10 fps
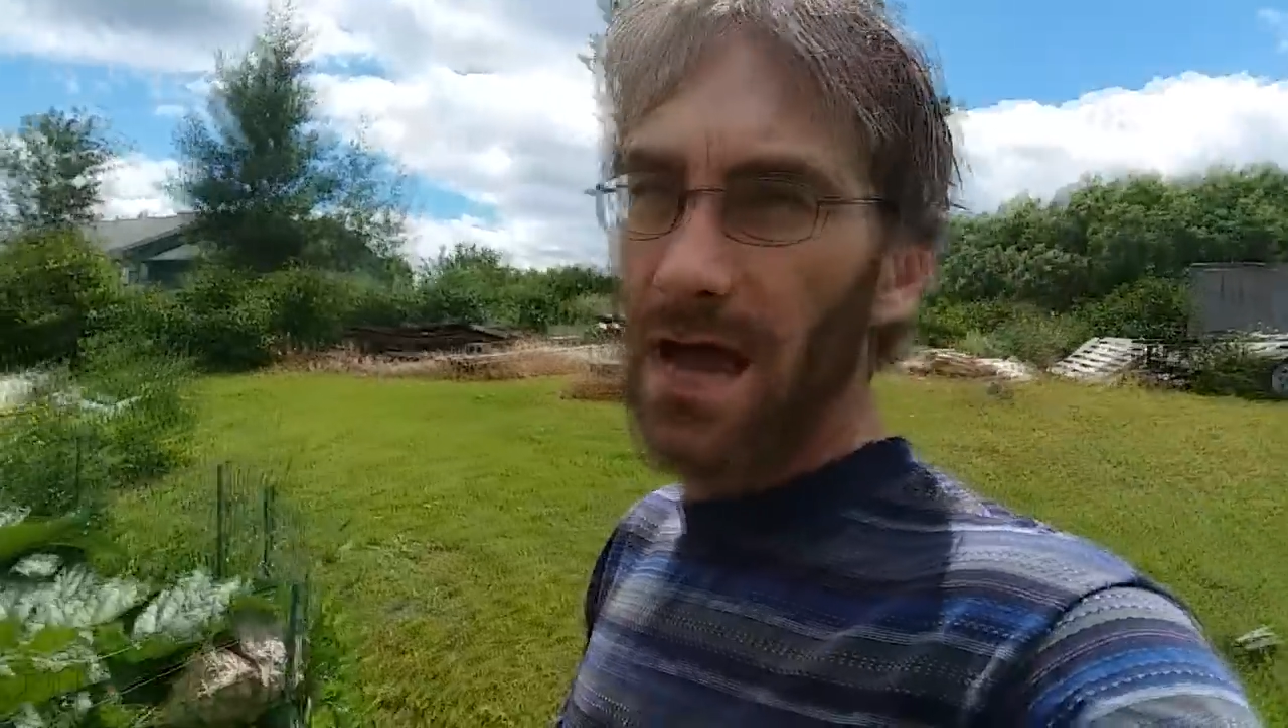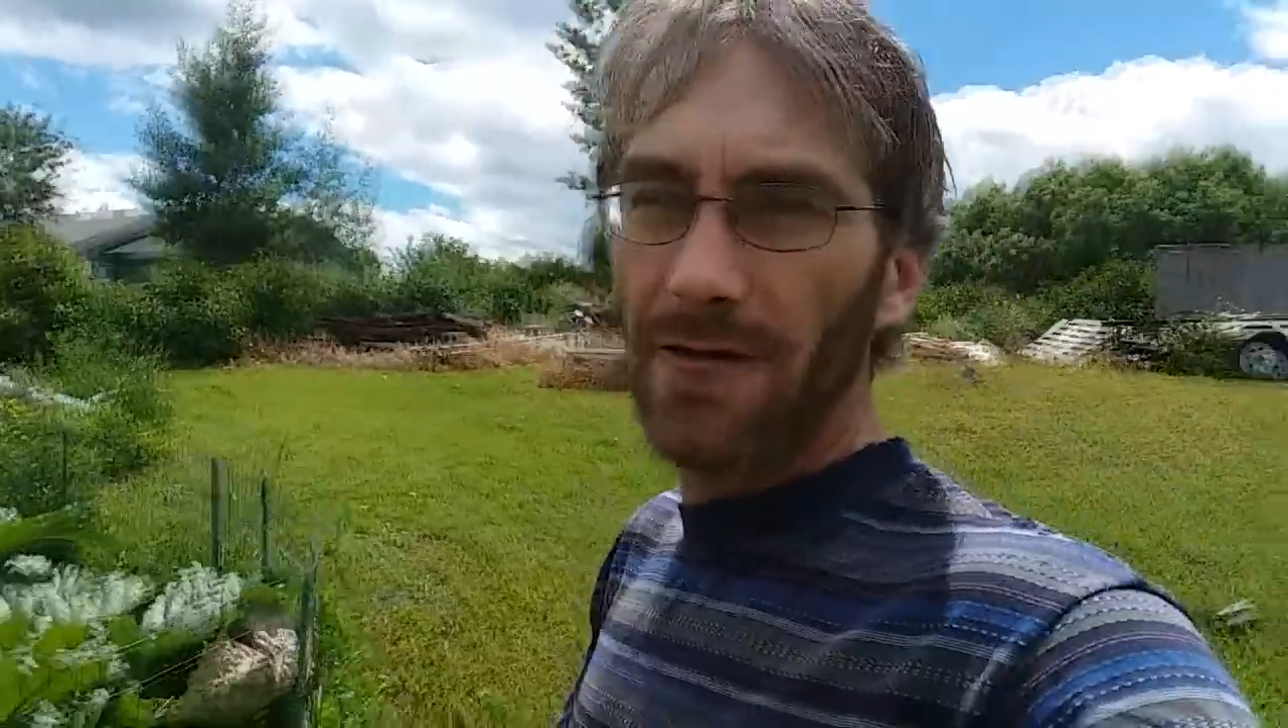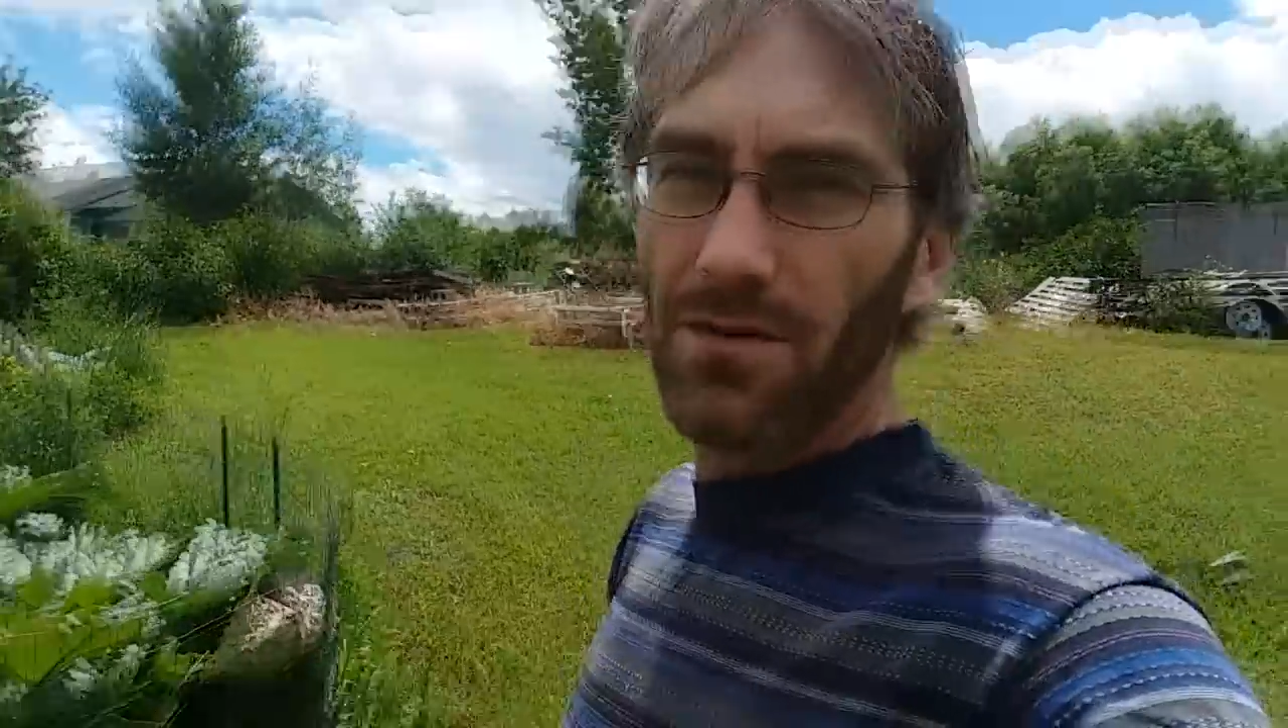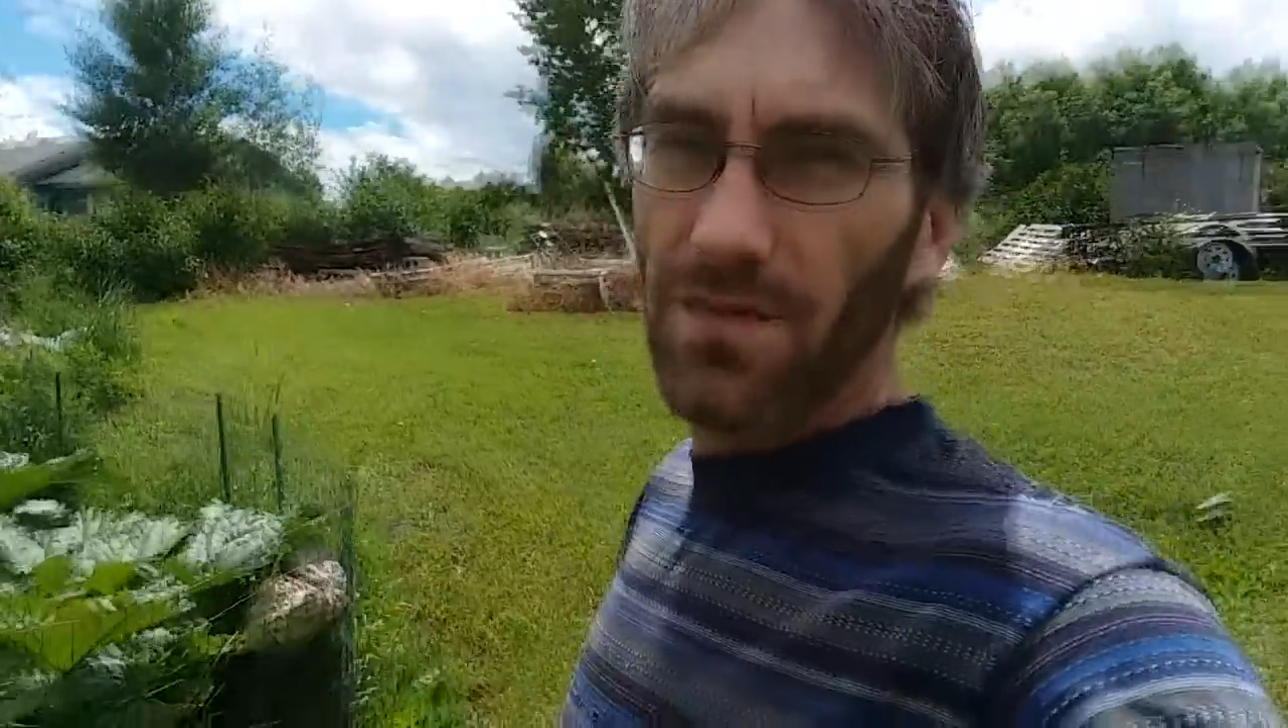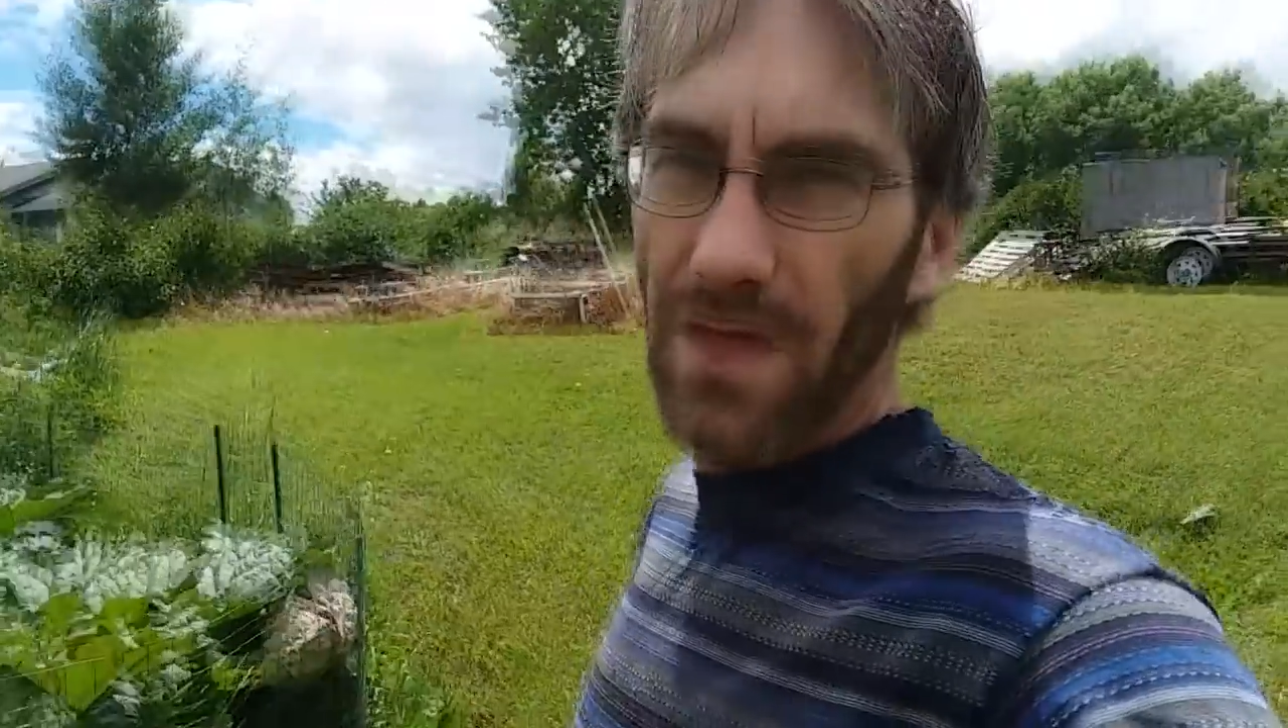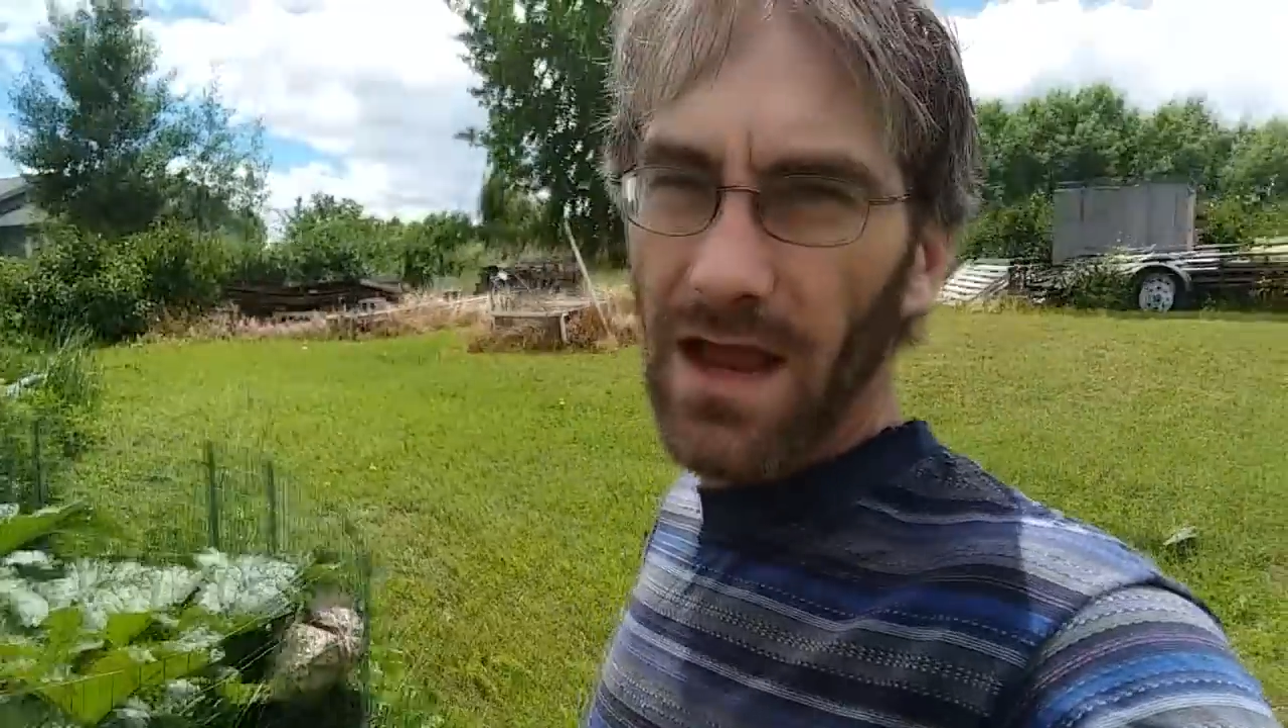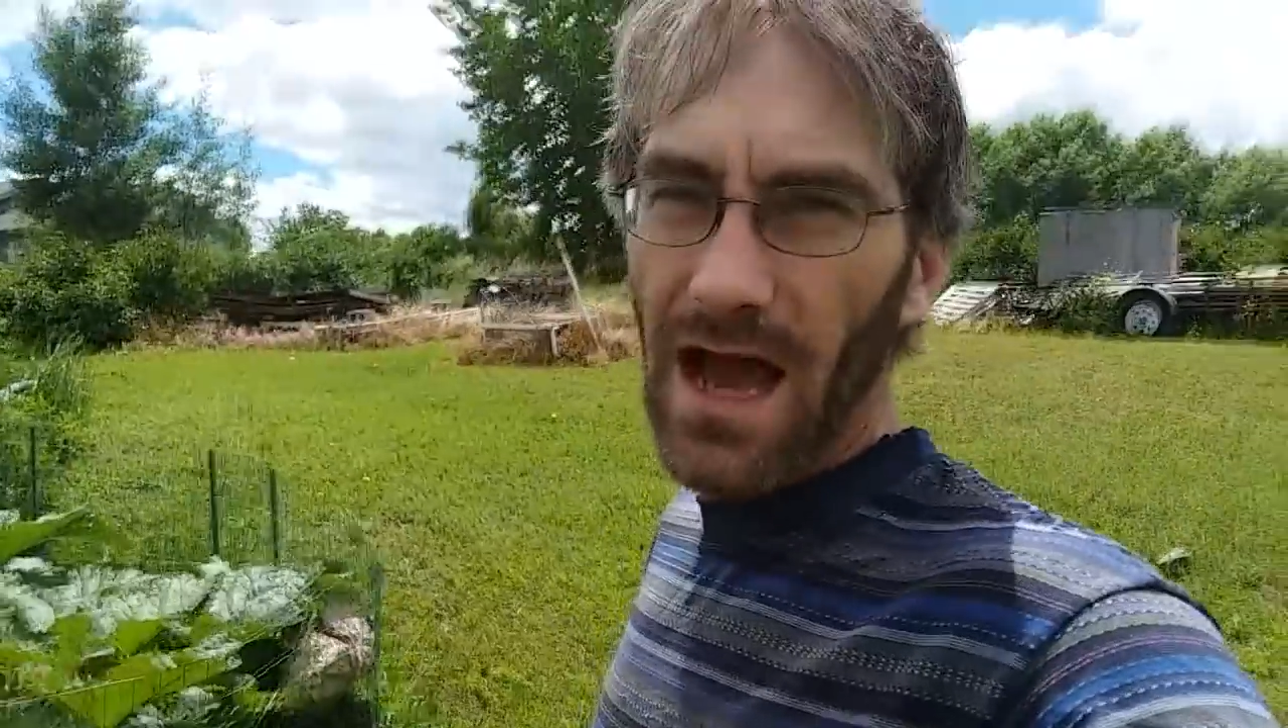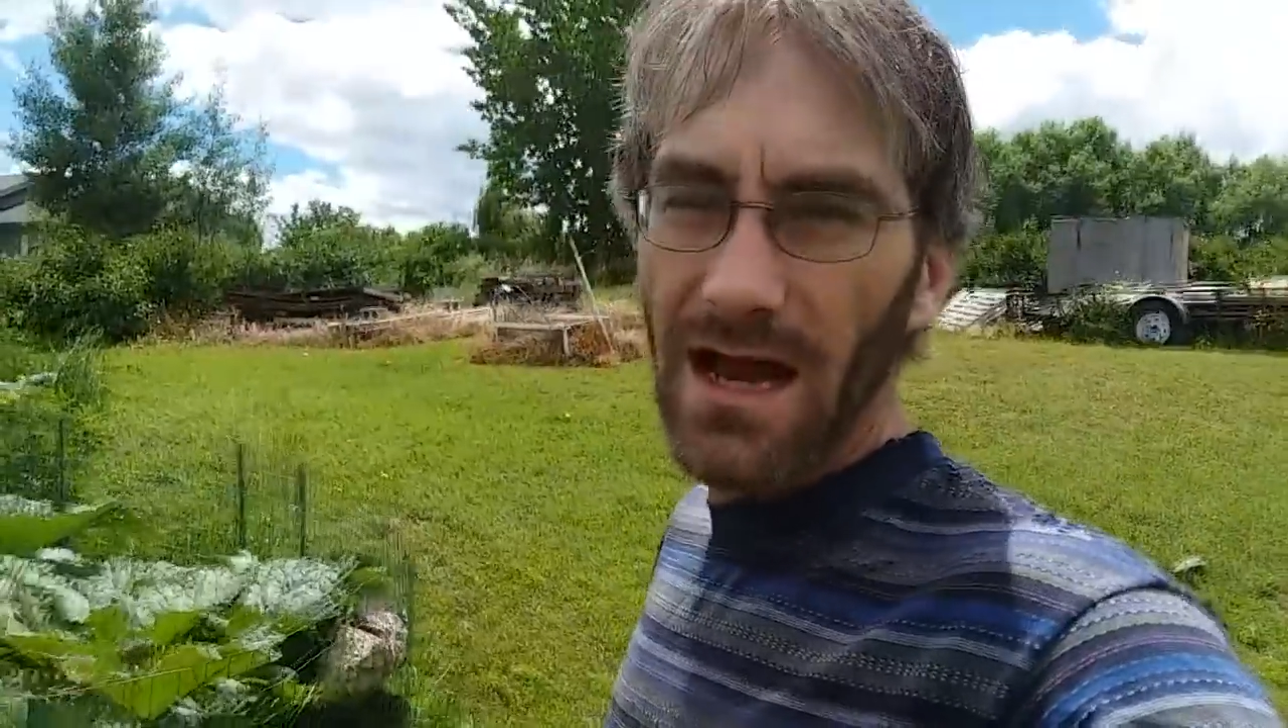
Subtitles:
Everything.